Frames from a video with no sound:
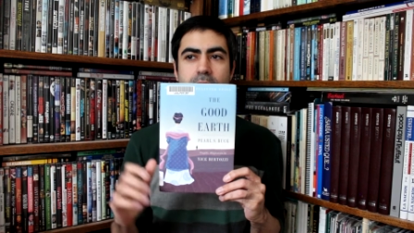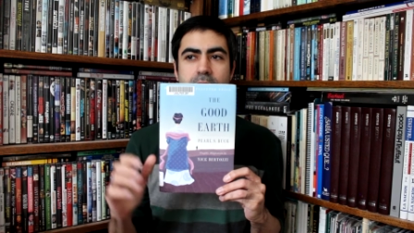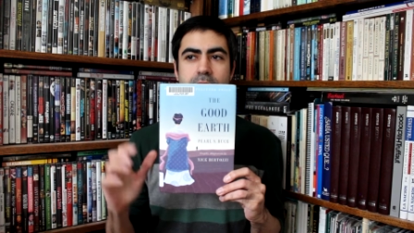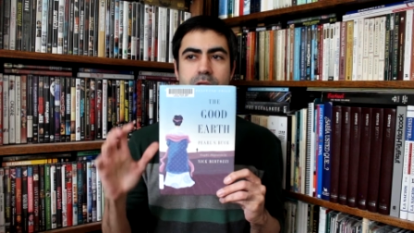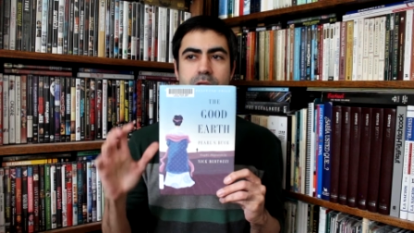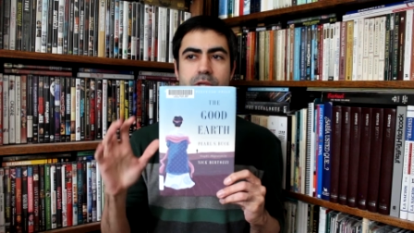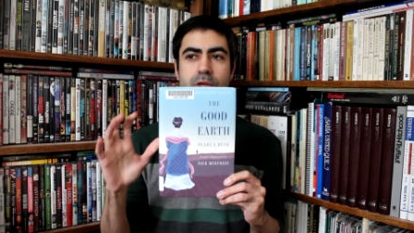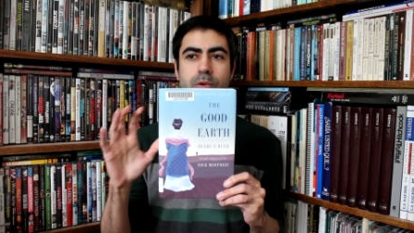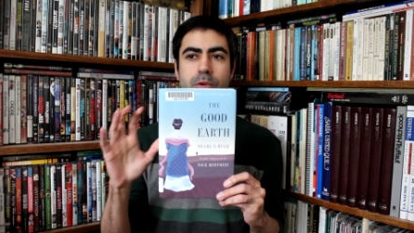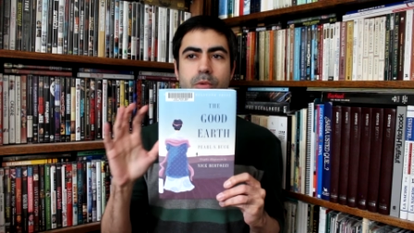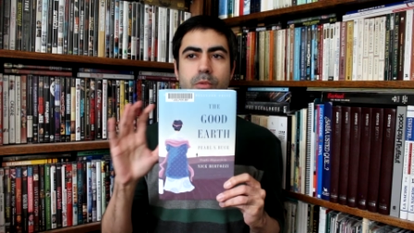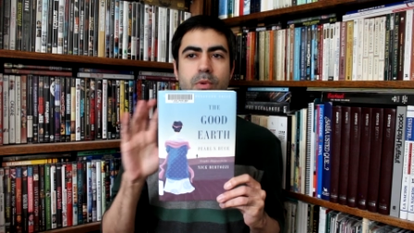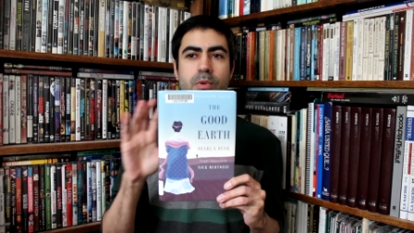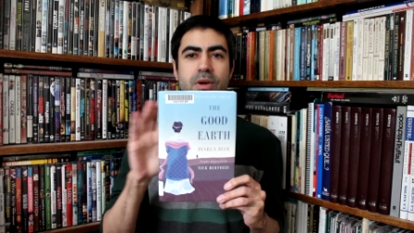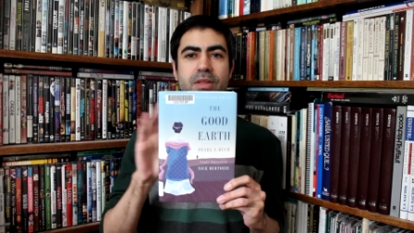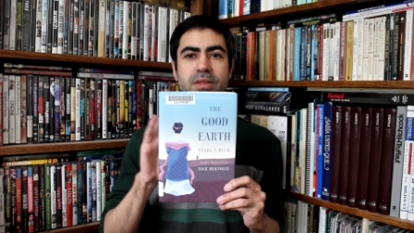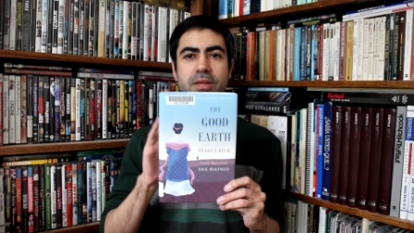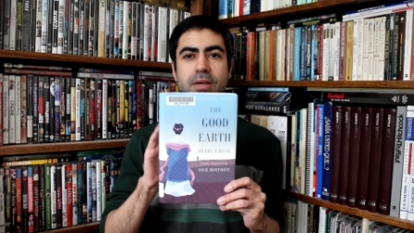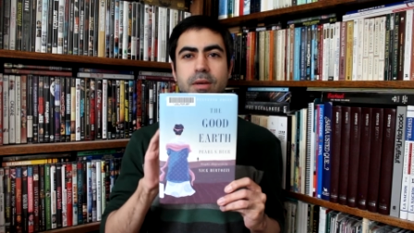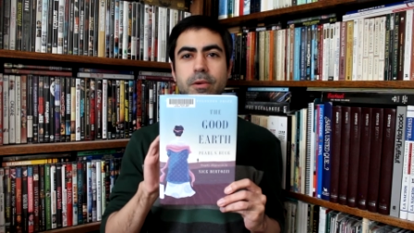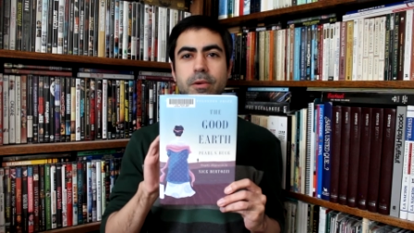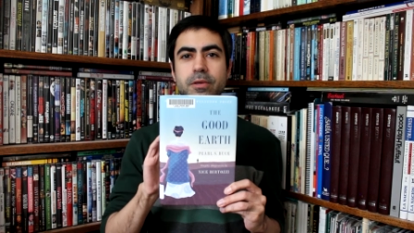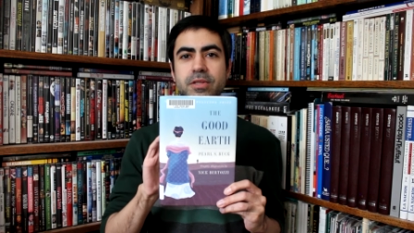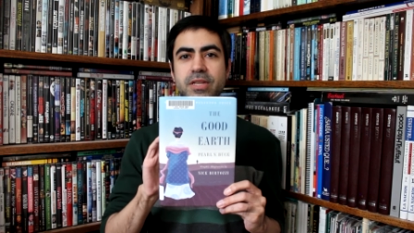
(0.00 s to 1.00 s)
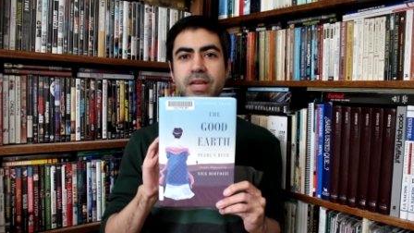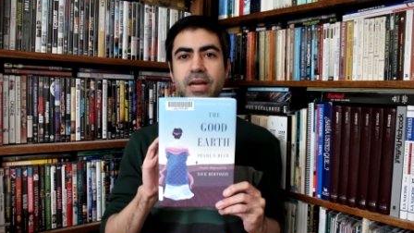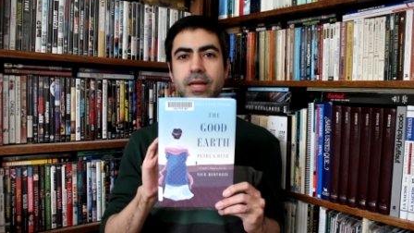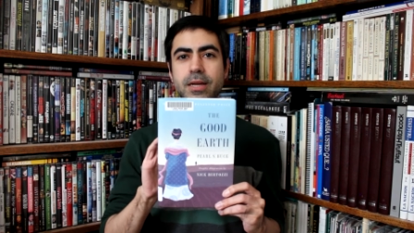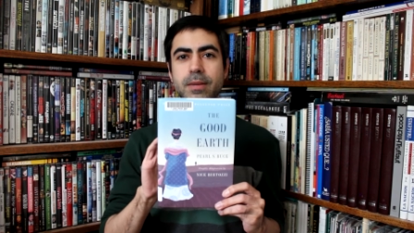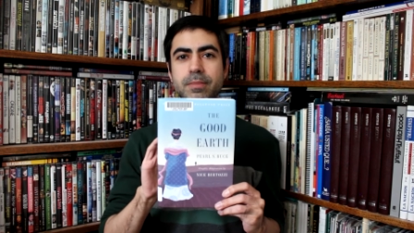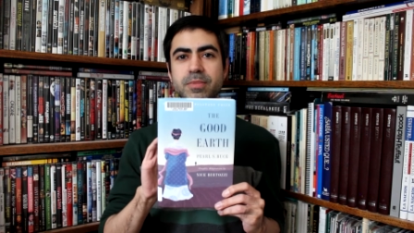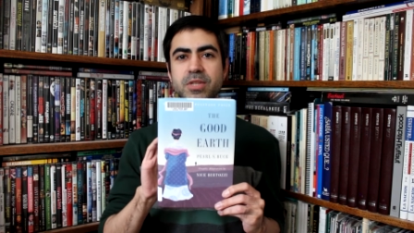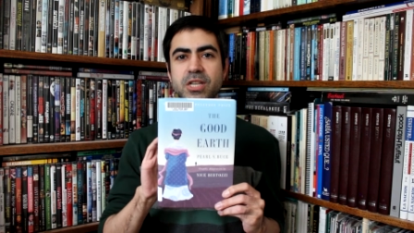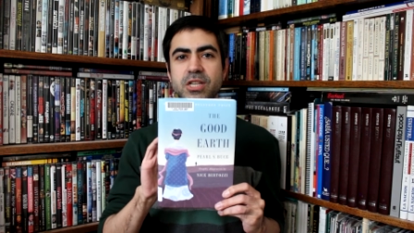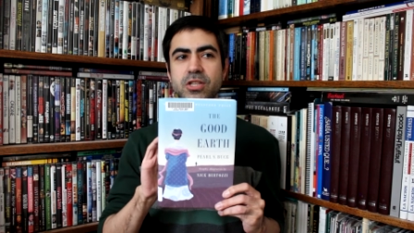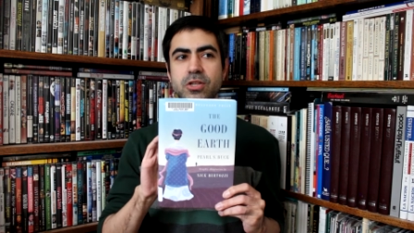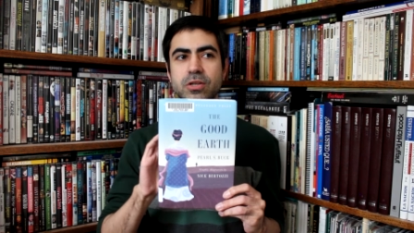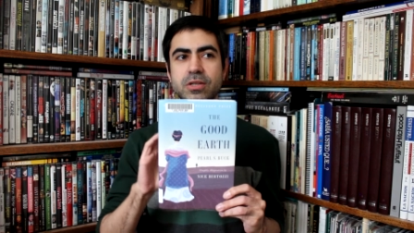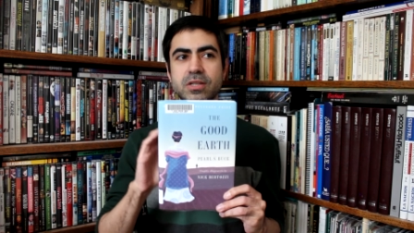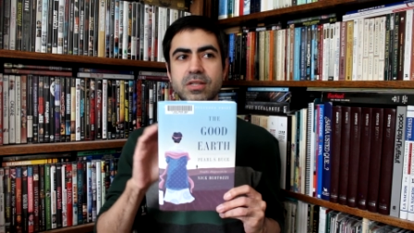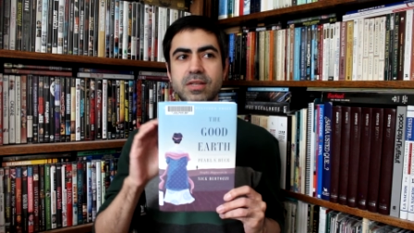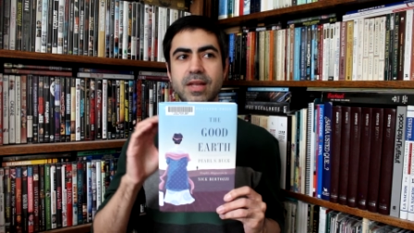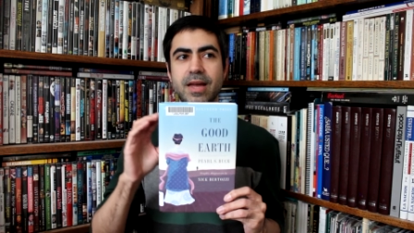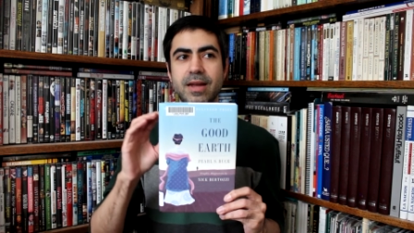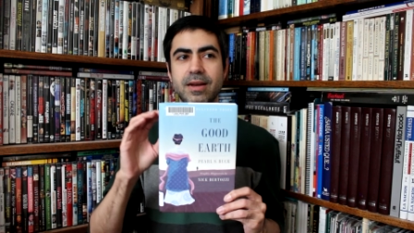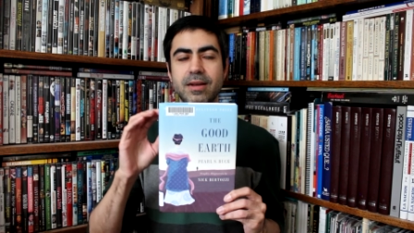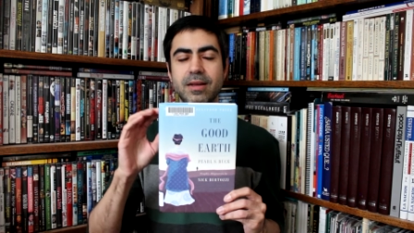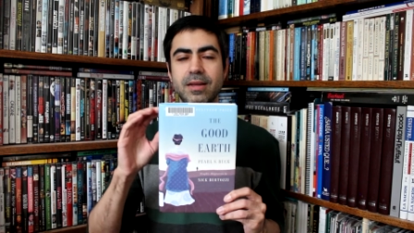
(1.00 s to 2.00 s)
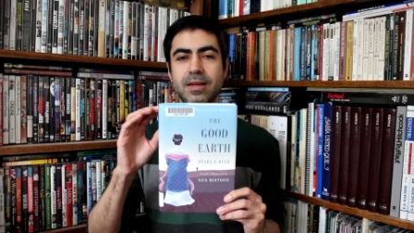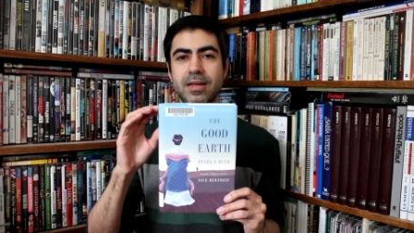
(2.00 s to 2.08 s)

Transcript: So one thing about the adaptation is that